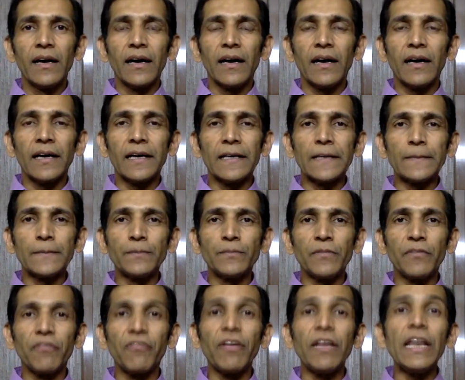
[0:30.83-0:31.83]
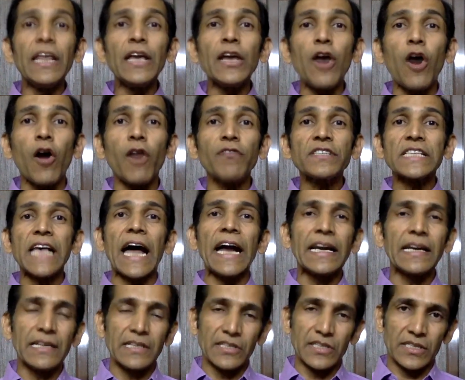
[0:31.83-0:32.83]
a feeling of
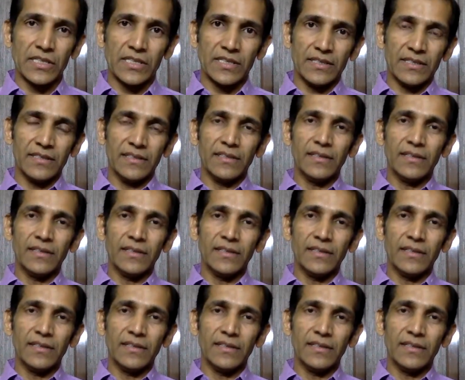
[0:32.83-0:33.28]
sadness.